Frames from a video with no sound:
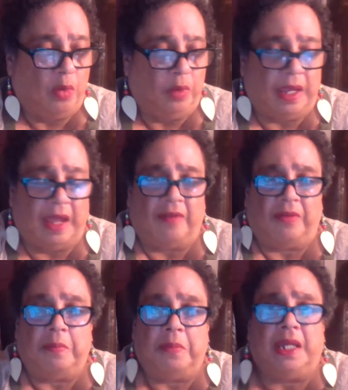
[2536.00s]
We
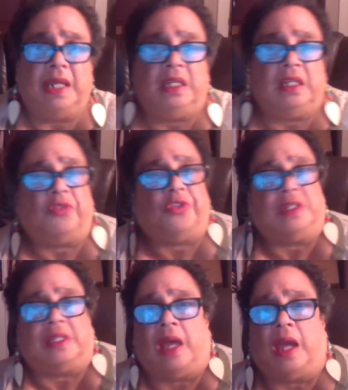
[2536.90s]
have many
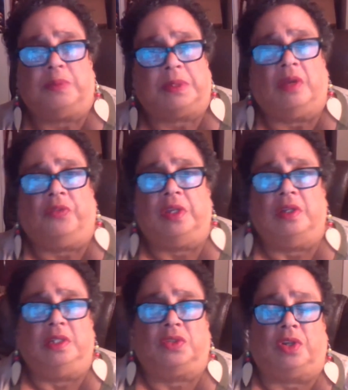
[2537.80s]
different types of
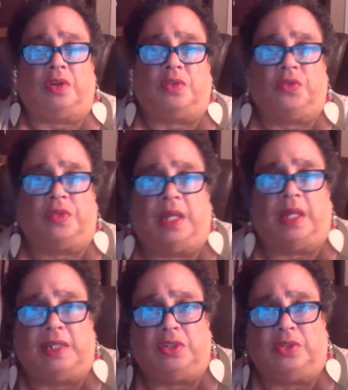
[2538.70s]
healing circles that
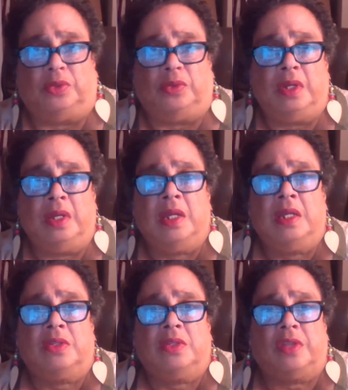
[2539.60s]
I do.
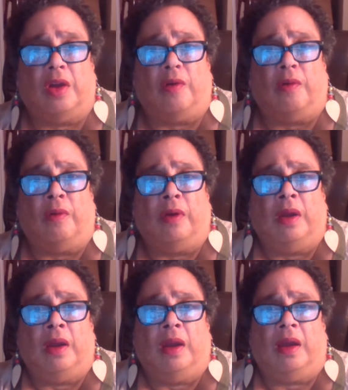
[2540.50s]
So,
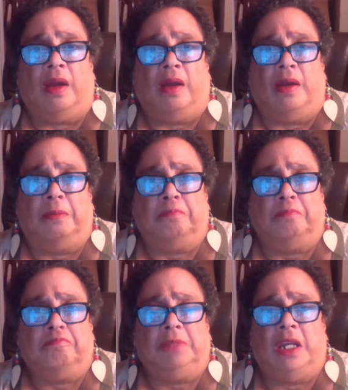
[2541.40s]

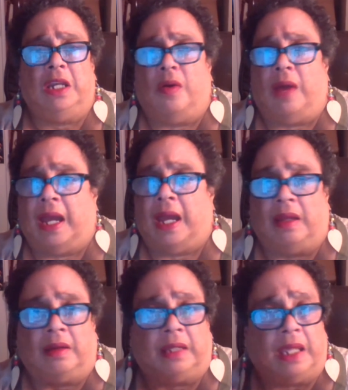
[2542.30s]
you know,
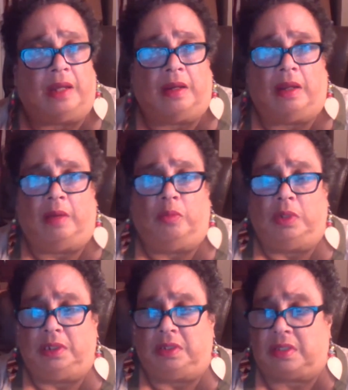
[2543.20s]
I'm
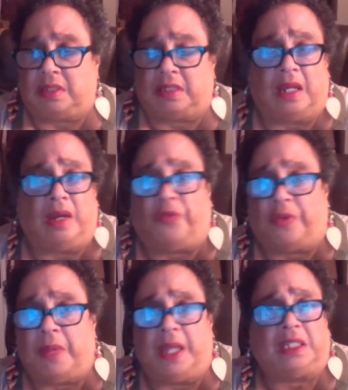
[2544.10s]
willing to send
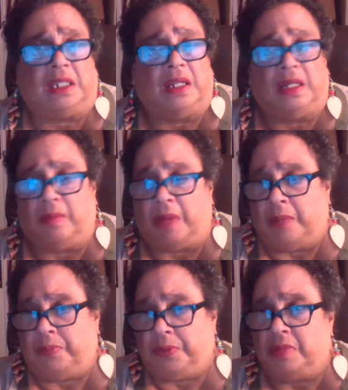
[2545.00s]
information.
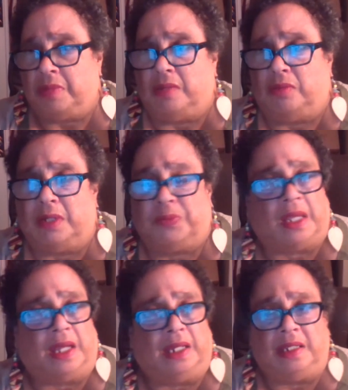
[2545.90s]
I put my
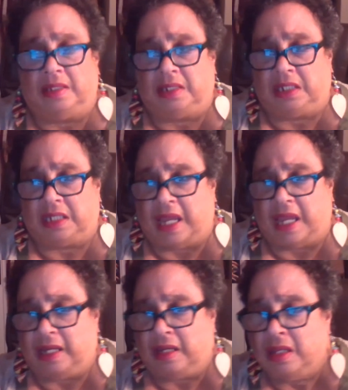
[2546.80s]
website in the
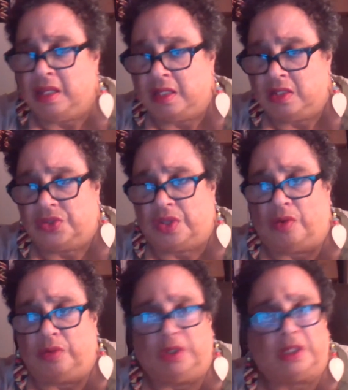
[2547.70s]
chat.
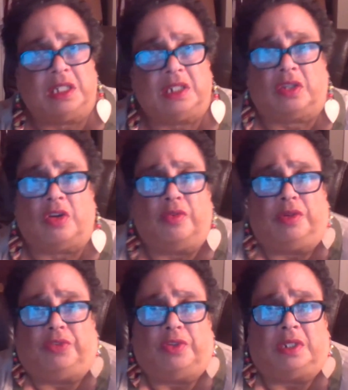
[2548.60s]
So you could just go
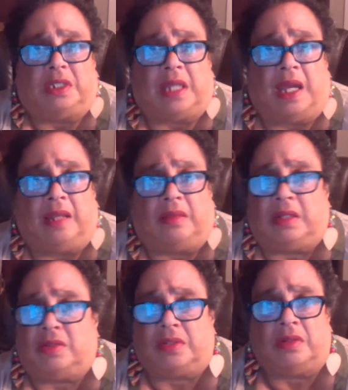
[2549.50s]
review the chat.
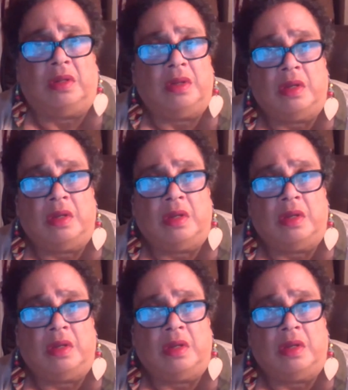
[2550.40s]
There's a